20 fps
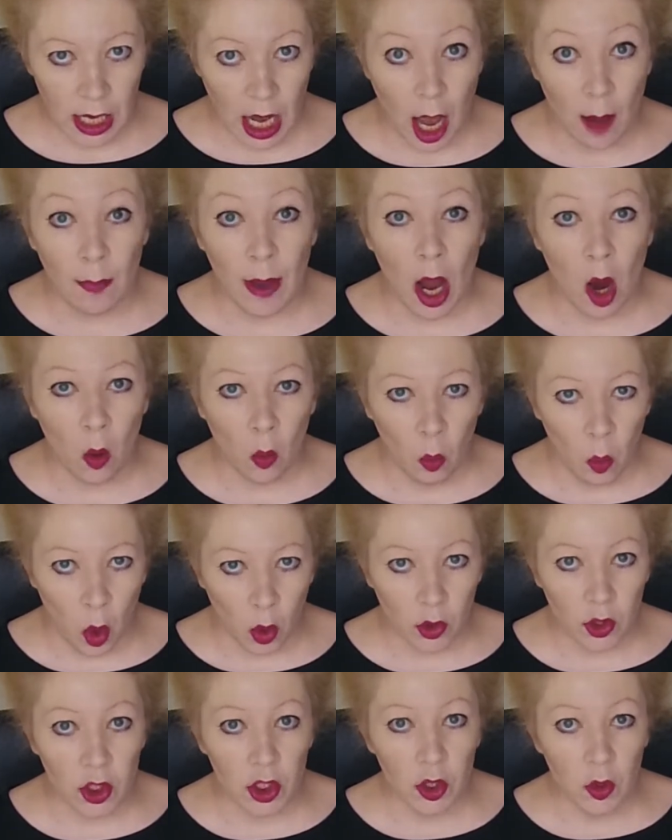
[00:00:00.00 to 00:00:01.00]
about
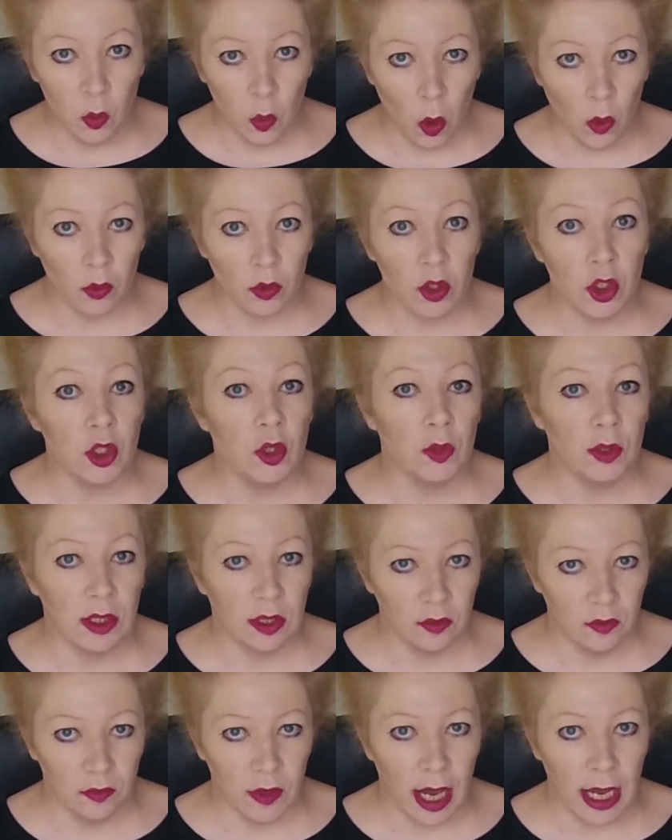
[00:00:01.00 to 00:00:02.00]
what you want to
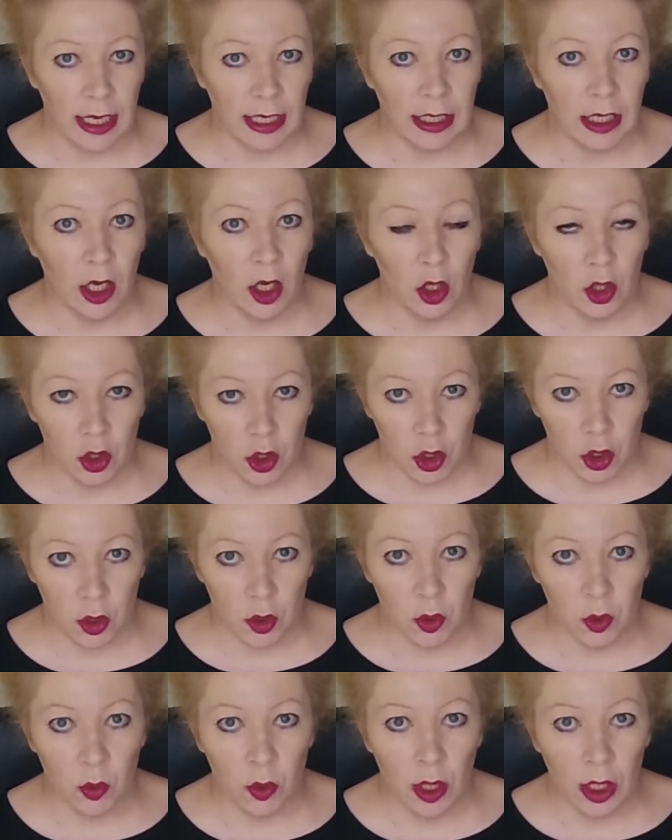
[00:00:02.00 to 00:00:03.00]
convey
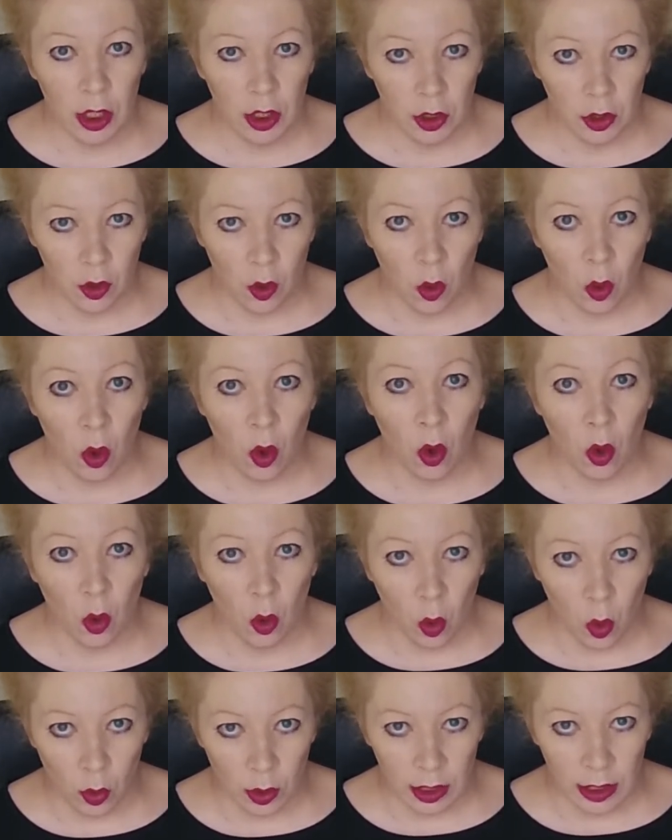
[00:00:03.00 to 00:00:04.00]
to your
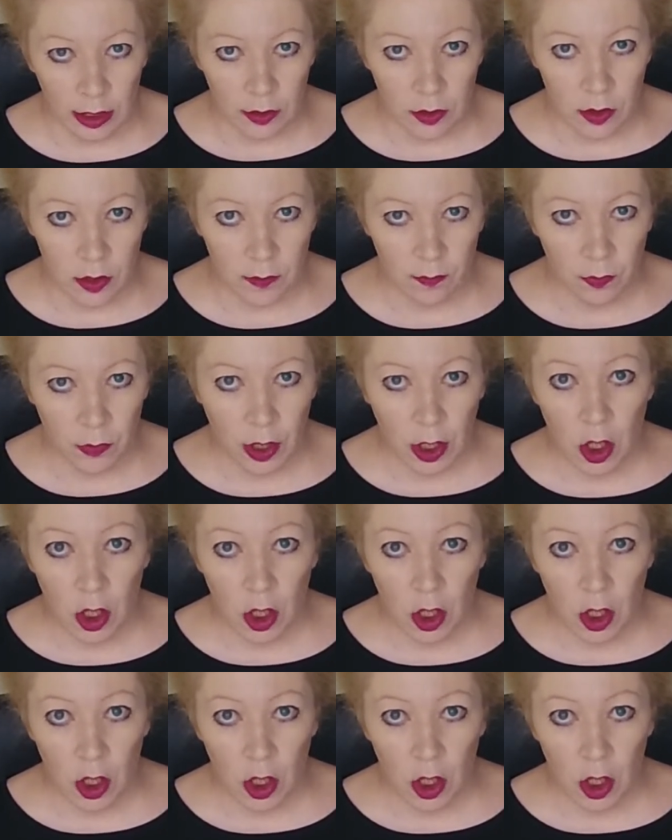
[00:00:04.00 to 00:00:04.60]
audience.